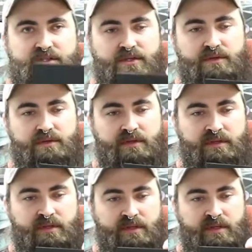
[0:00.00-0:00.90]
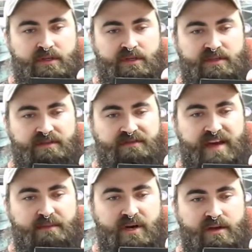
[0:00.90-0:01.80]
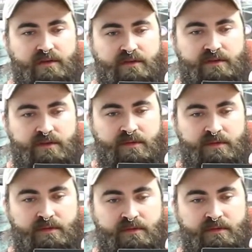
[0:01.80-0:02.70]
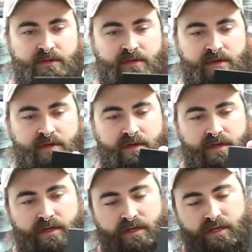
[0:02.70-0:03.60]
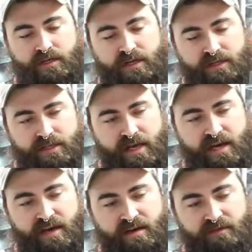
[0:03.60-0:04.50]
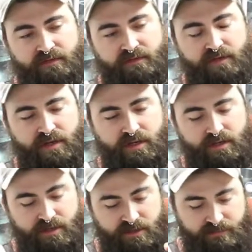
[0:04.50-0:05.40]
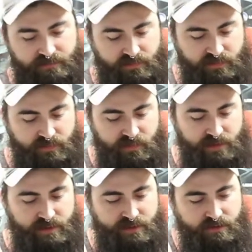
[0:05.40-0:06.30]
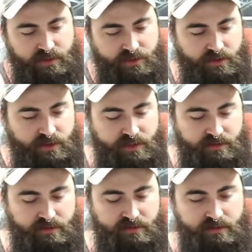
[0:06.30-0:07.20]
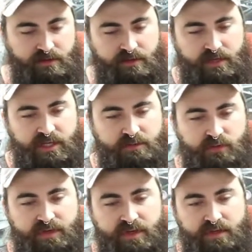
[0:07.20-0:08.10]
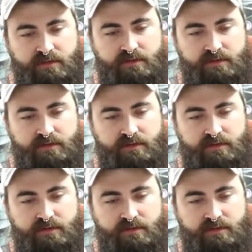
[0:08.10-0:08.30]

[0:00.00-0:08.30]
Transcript: 2. This is the fat model. And it does have um, the original controller that comes with it